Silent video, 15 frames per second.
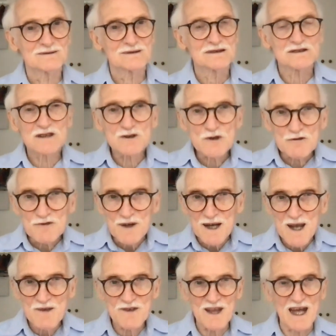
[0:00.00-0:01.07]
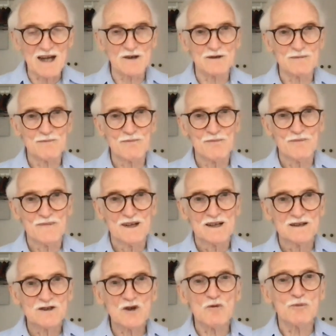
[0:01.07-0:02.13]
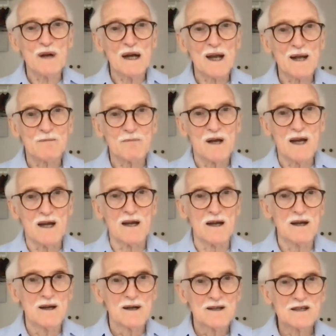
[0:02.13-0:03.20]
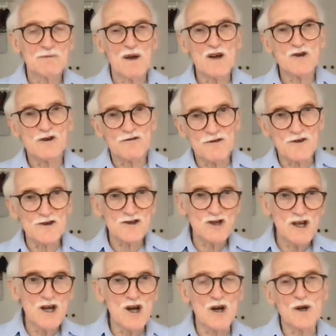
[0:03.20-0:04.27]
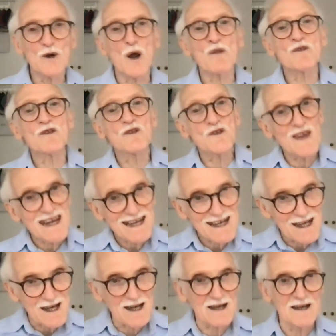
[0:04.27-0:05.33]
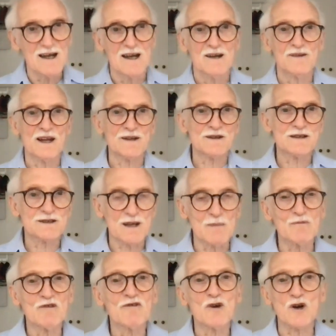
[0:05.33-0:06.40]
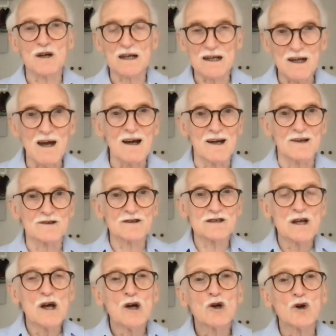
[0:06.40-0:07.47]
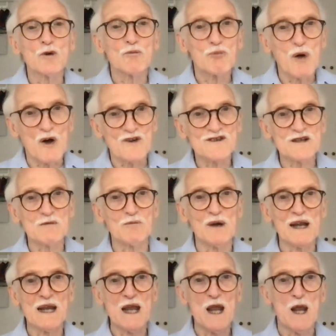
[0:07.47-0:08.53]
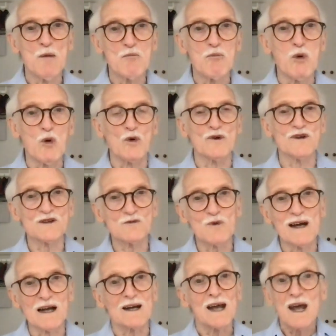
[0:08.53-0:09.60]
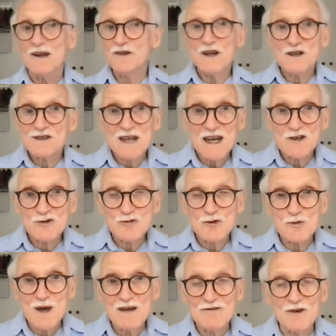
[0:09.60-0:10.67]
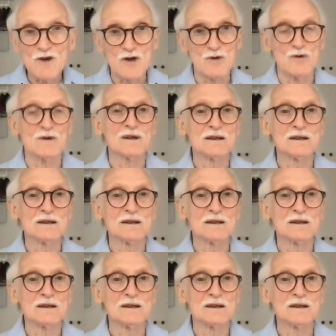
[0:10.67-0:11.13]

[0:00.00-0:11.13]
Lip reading: So don't forget that. Don't be like me, spend your first year not thinking that some of your clients could possibly import as well. There's extra revenue.